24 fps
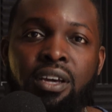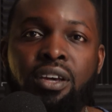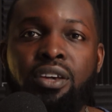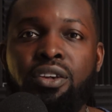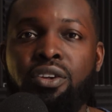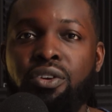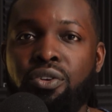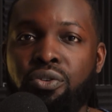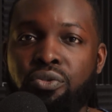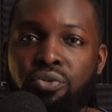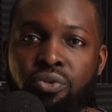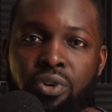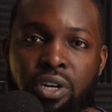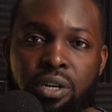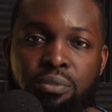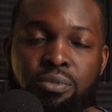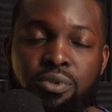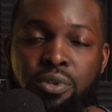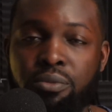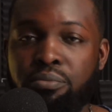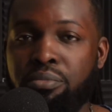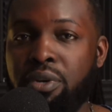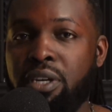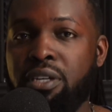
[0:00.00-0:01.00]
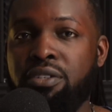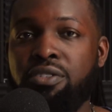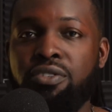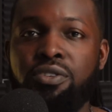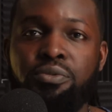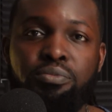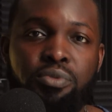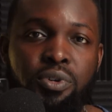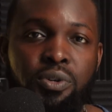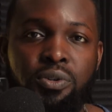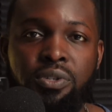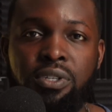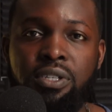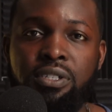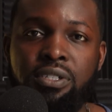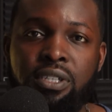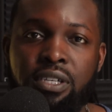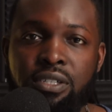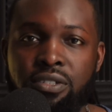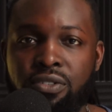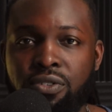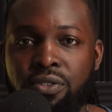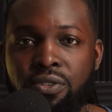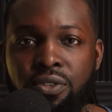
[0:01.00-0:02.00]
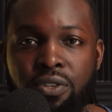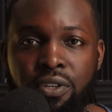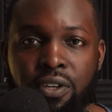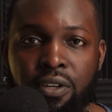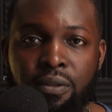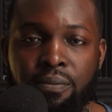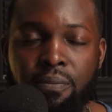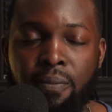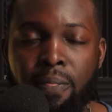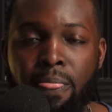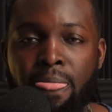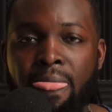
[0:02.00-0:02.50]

your ribs or baste your proteins as you're cooking.